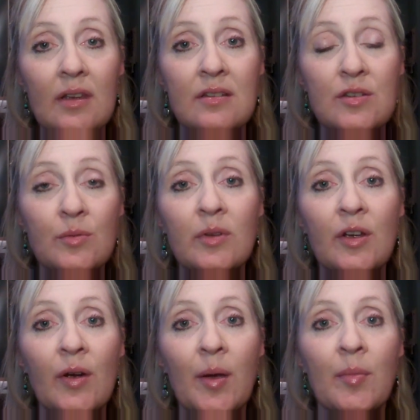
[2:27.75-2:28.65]
It's a really
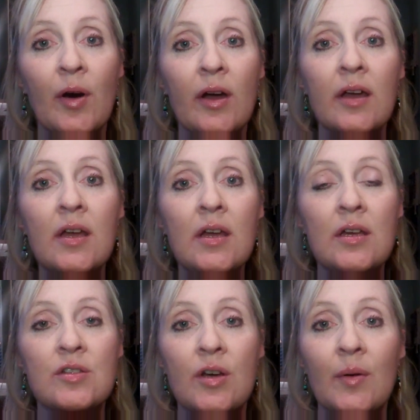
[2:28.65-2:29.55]
great book.
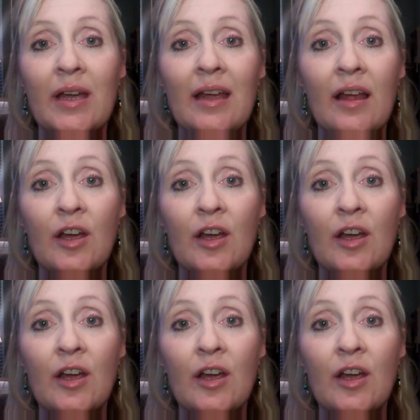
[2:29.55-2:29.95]
So again,